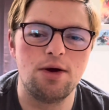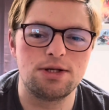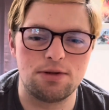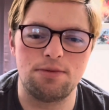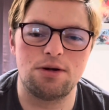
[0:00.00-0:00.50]

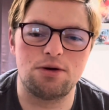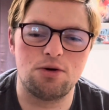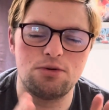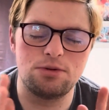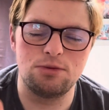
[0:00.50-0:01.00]
So I'm gonna
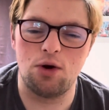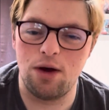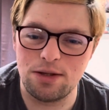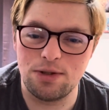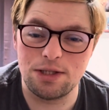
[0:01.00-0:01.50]
go go
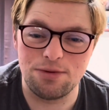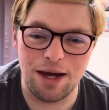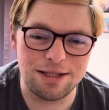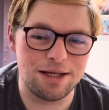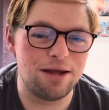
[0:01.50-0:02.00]
ahead and do this
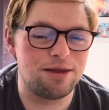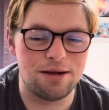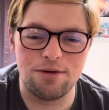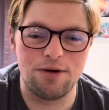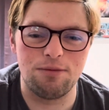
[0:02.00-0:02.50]
reaction, and you
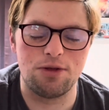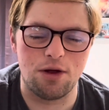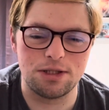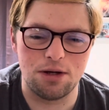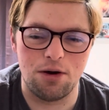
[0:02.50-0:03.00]
know, get my
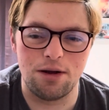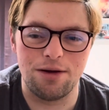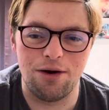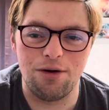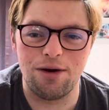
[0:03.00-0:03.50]
thoughts on it.
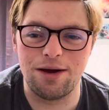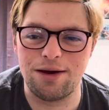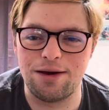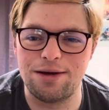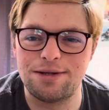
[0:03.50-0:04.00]
All right,
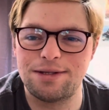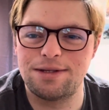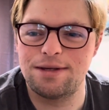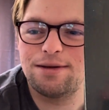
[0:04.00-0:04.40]
guys.